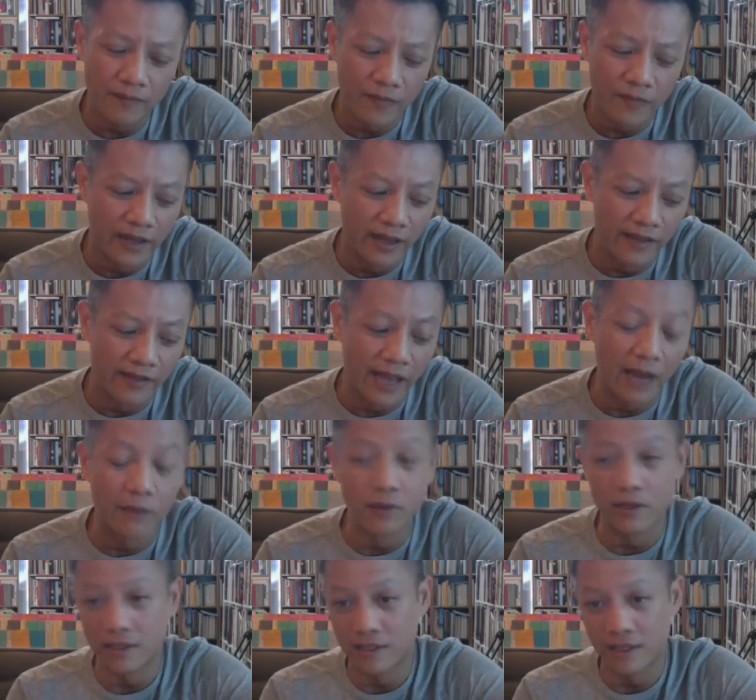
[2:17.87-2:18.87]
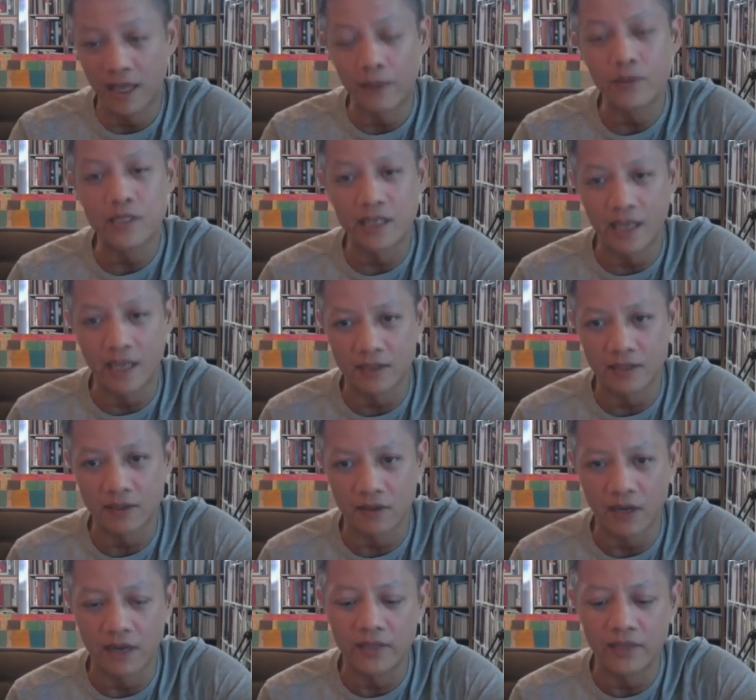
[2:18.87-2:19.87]
and that was that was canceled
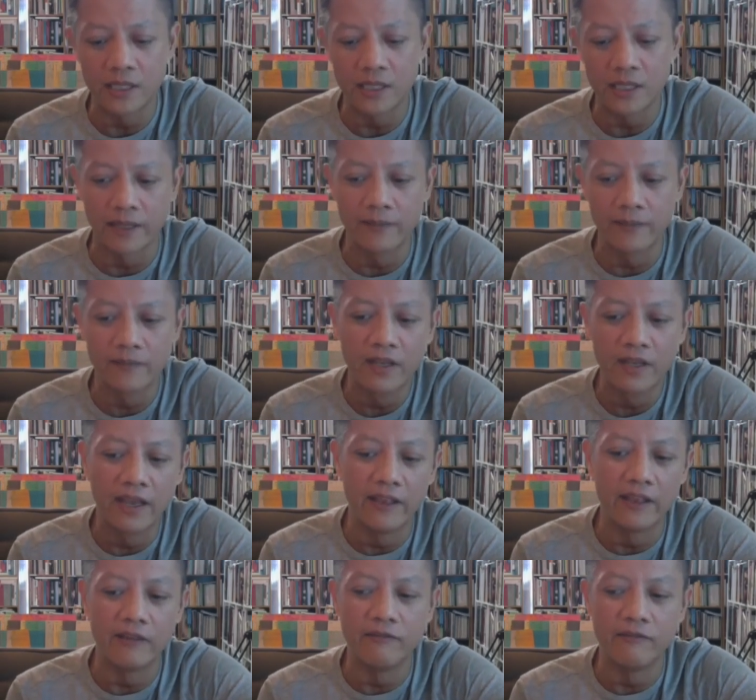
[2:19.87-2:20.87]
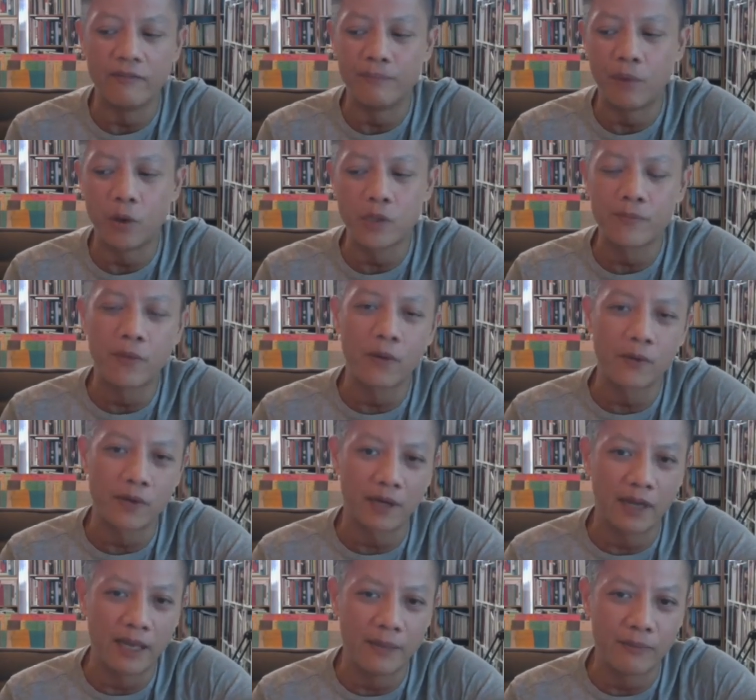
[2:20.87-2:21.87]
obviously, and then postponed to
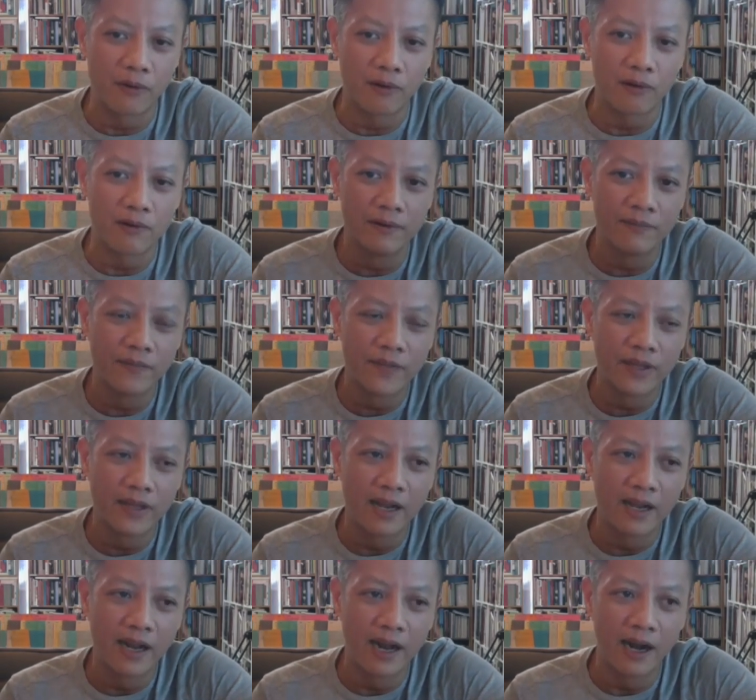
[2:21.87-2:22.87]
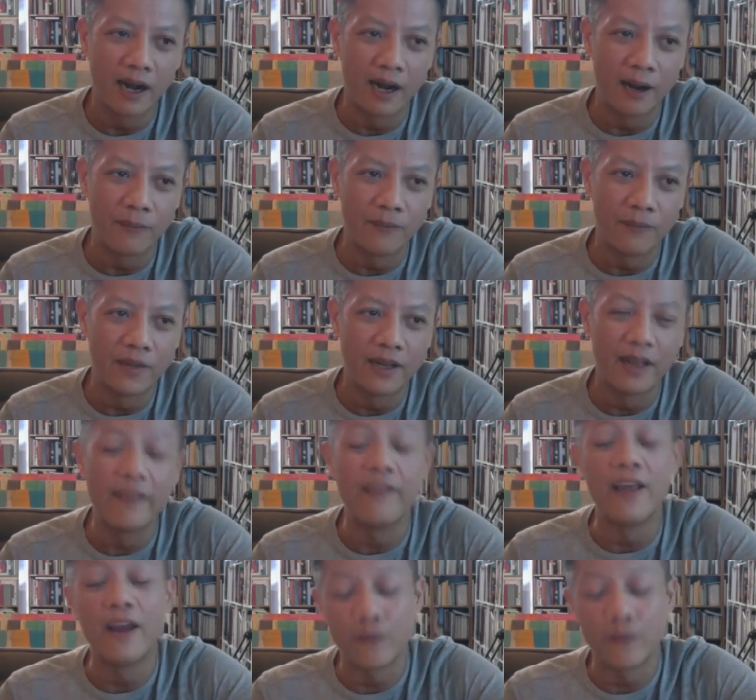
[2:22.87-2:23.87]
April, um, and
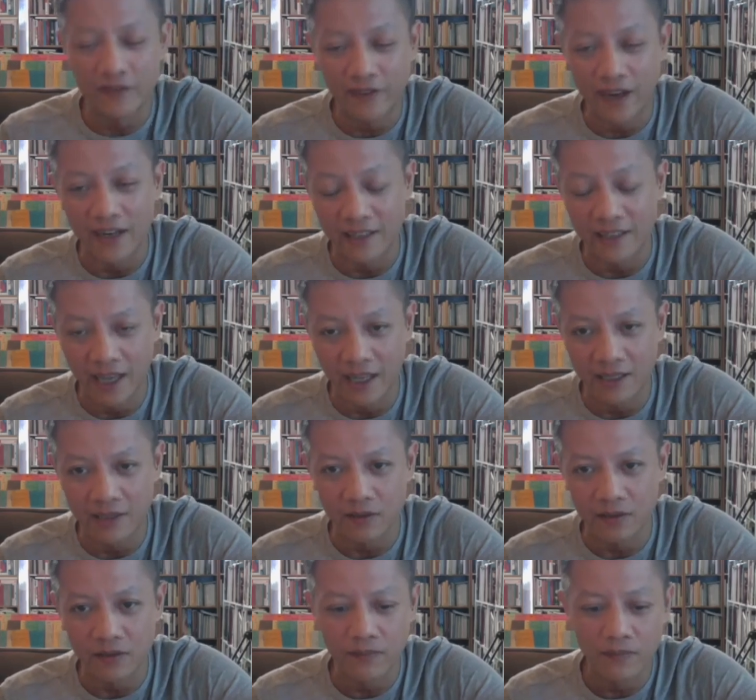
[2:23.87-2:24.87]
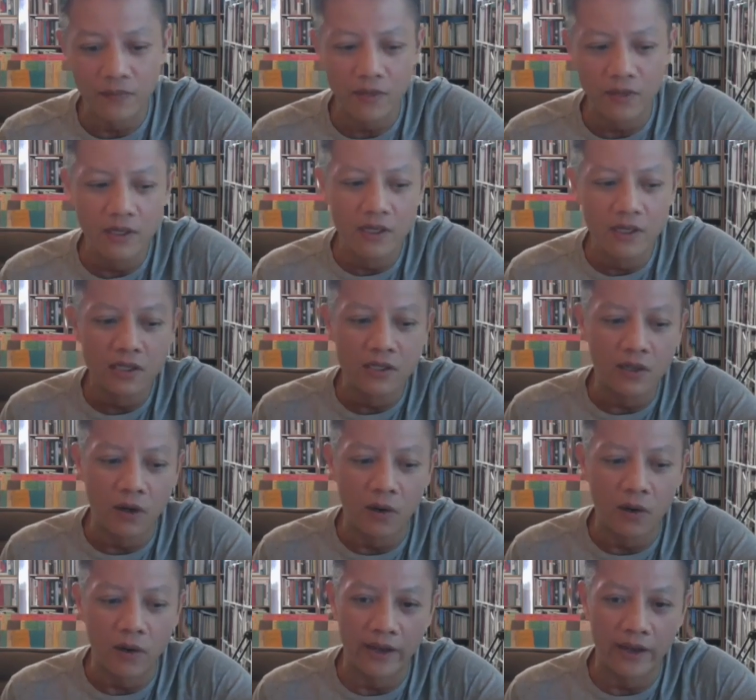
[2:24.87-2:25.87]
then it was finally canceled.
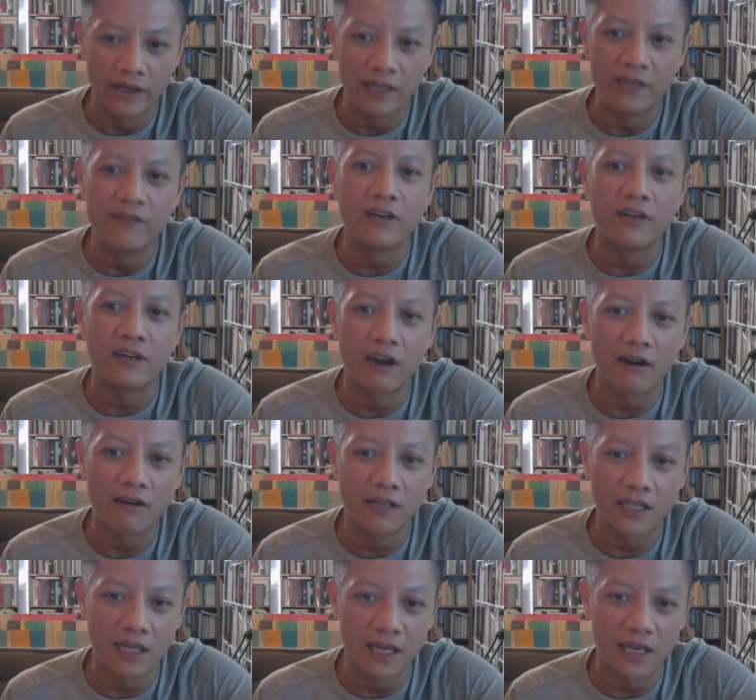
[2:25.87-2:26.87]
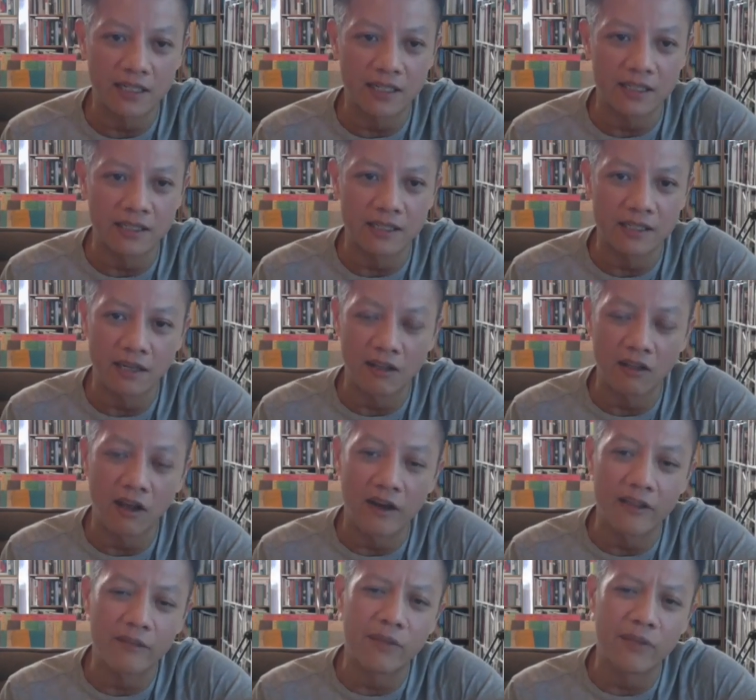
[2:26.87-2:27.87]
So, and even in our discussions, a
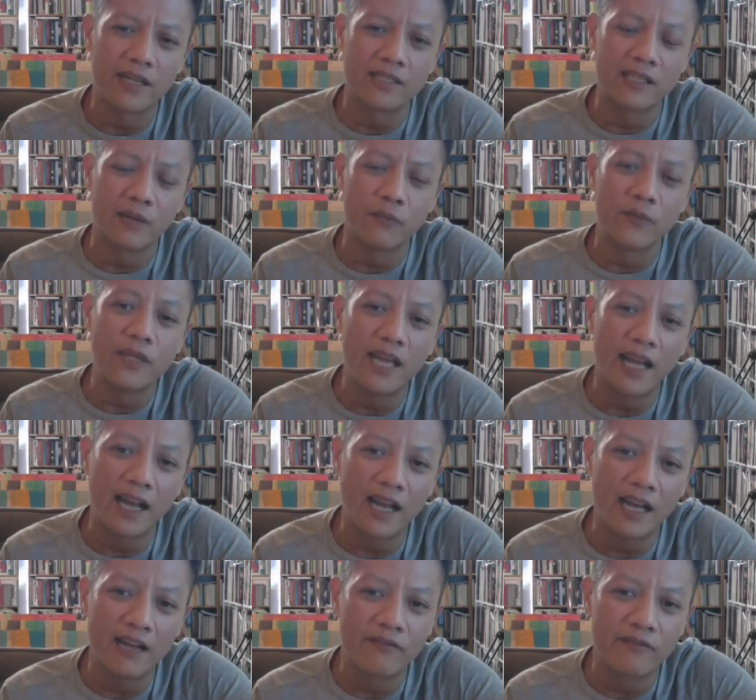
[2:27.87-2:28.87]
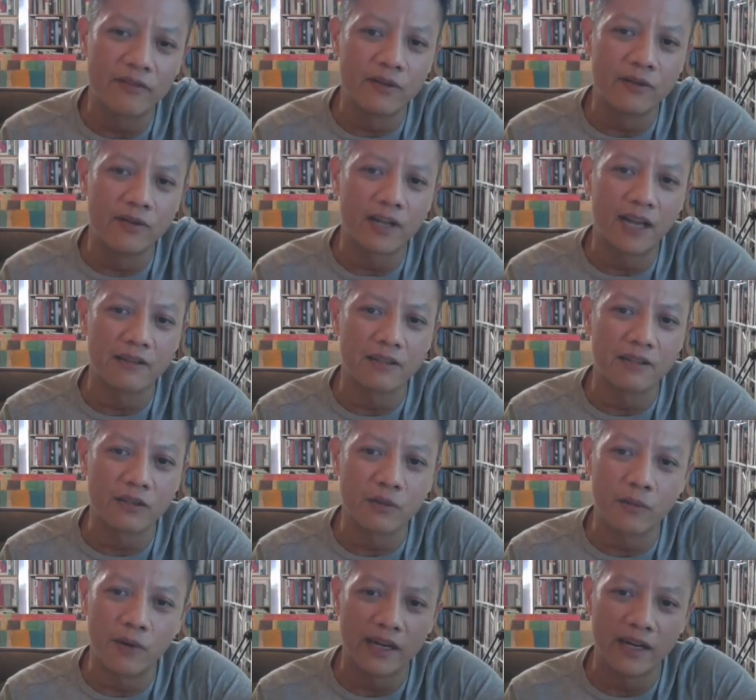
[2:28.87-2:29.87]
lot of the plans that we had for
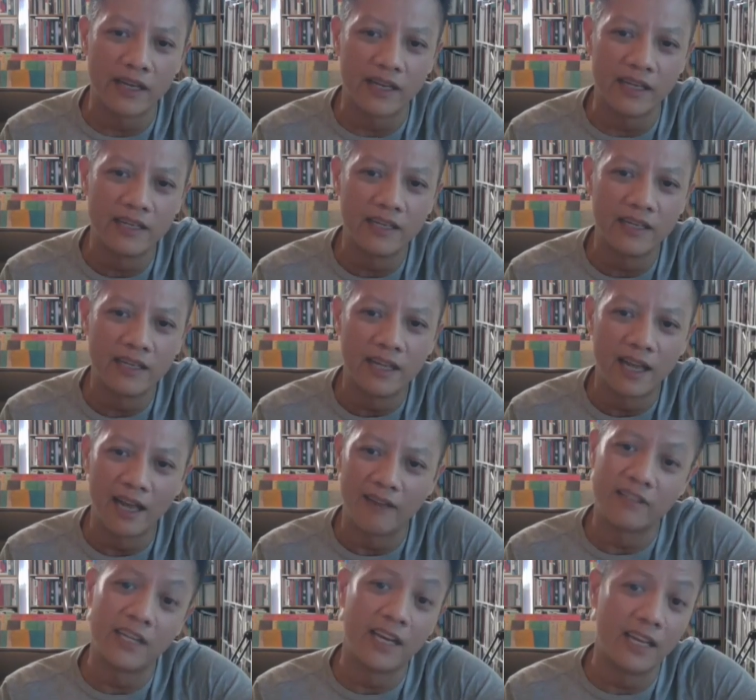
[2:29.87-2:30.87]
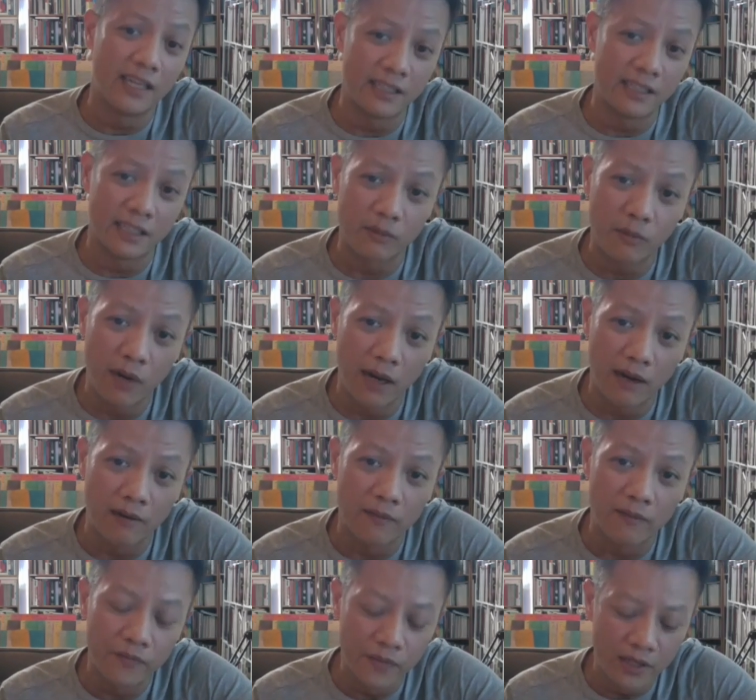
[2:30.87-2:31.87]
2020 have changed as
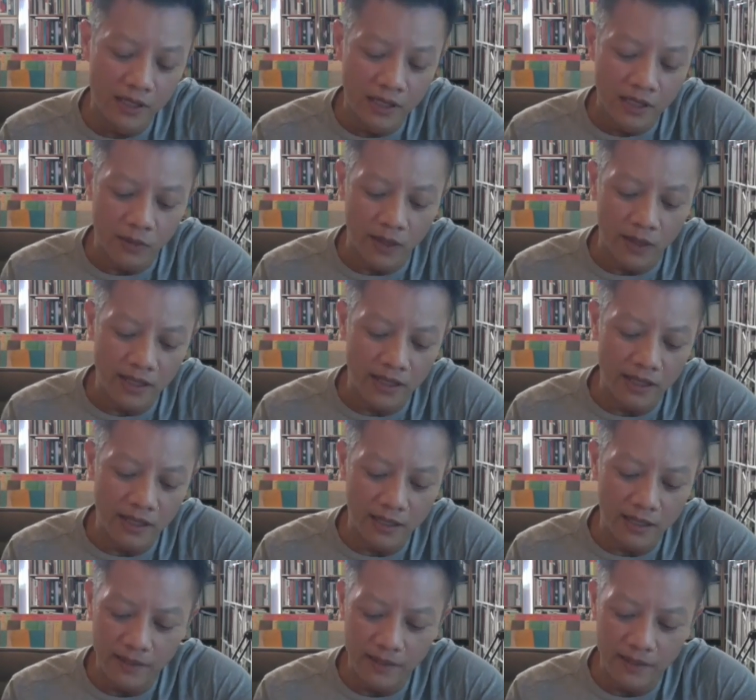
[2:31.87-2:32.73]
well. So mm-hmm. I think